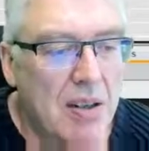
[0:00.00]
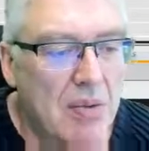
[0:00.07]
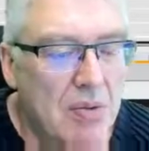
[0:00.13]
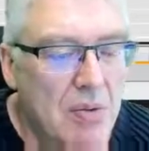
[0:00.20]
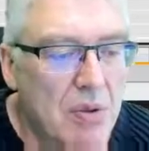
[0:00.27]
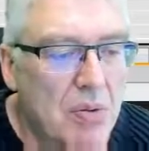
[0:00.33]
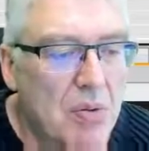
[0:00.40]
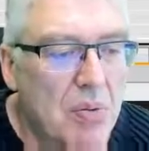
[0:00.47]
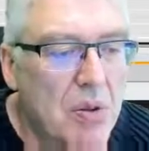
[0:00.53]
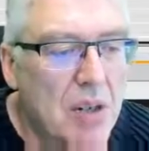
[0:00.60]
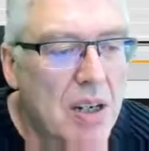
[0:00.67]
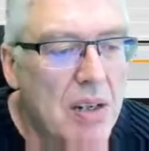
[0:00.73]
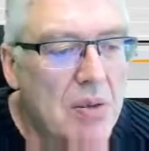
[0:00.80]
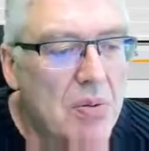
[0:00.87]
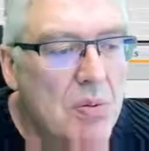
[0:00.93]
You will
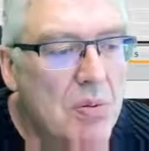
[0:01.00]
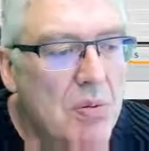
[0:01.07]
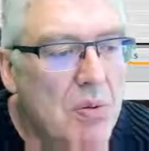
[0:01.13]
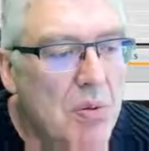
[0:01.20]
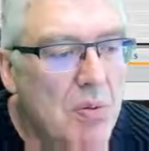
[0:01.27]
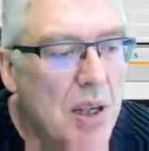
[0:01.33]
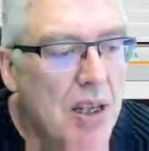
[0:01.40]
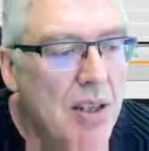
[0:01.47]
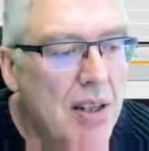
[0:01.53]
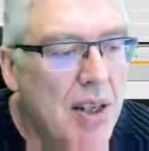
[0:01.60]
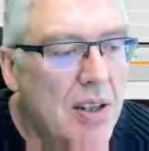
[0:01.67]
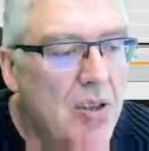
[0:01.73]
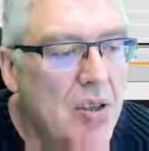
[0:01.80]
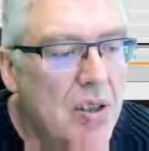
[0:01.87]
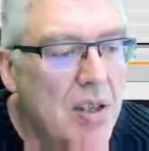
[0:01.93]
need to make an
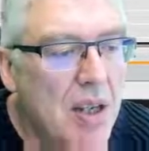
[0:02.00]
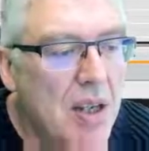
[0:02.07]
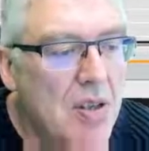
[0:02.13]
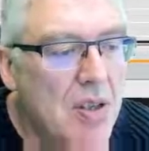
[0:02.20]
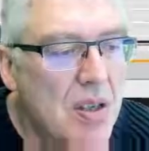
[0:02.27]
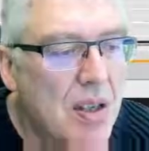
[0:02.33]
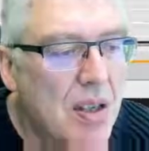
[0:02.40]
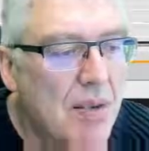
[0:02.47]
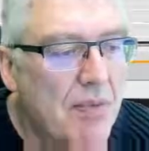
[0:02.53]
edge test here.